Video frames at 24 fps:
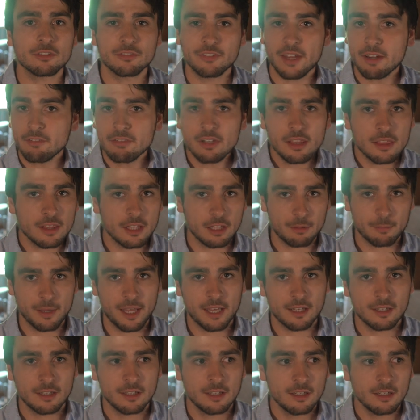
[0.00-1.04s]
of everything,
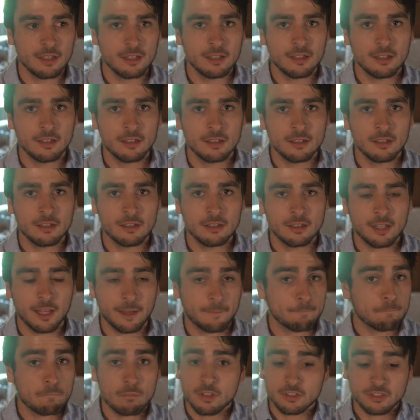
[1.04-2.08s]
man. Like,
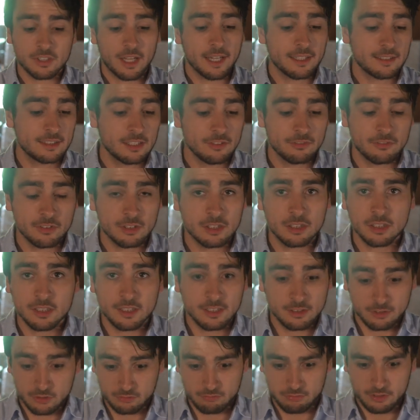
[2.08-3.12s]
scientifically,
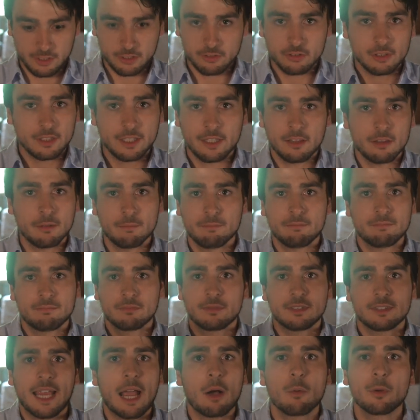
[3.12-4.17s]
it's literally the,
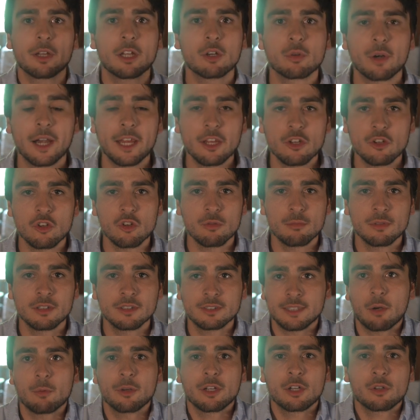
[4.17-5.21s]
it's how we create humans,
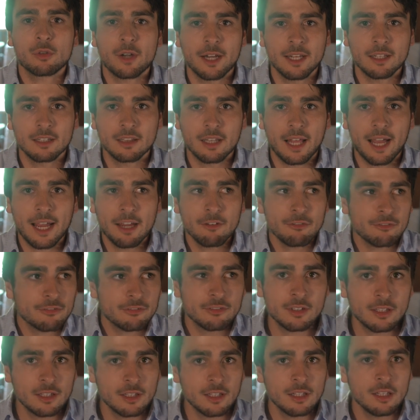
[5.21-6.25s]
how we create life.
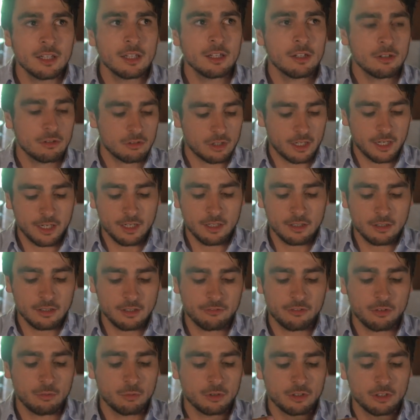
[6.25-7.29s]
Right?
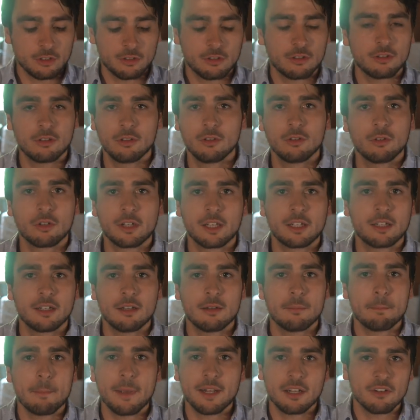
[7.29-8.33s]
If you want to look at
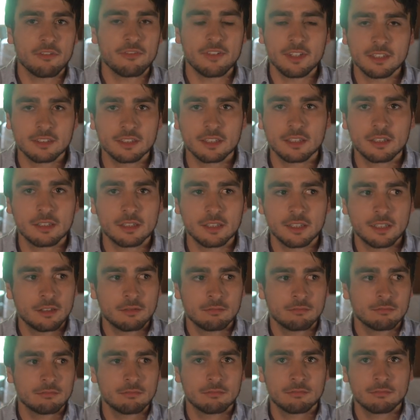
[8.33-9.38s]
it metaphysically,
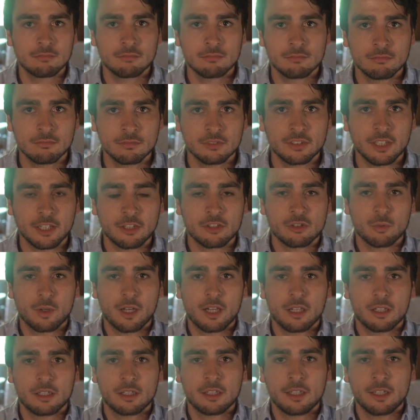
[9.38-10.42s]

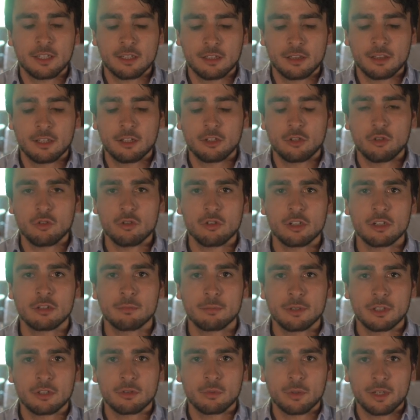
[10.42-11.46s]
sexuality and the union
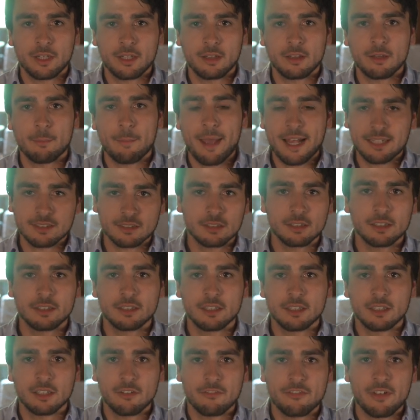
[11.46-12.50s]
between the masculine
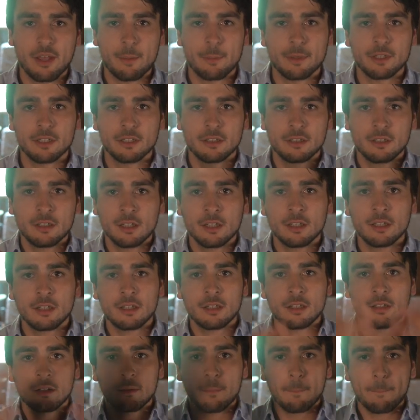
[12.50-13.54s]
and the feminine,
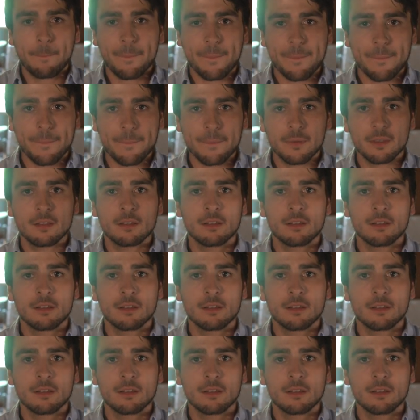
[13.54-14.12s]
it's